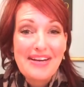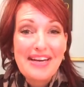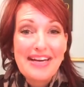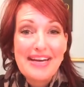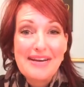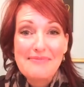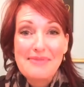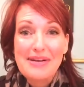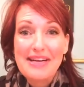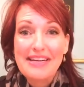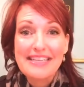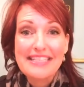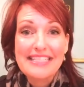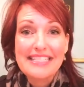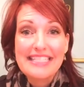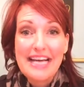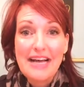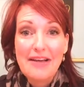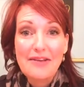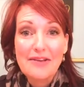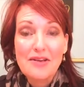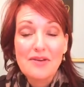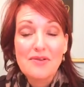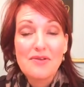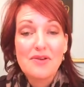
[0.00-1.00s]
And I'm here to
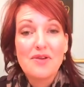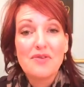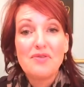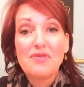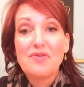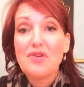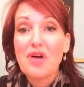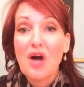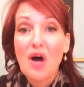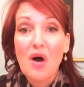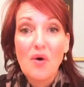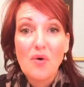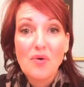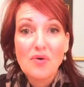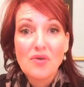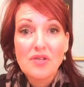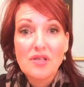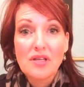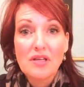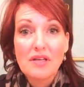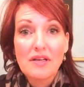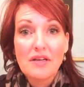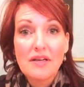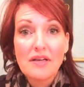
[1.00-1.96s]
tell you, you don't.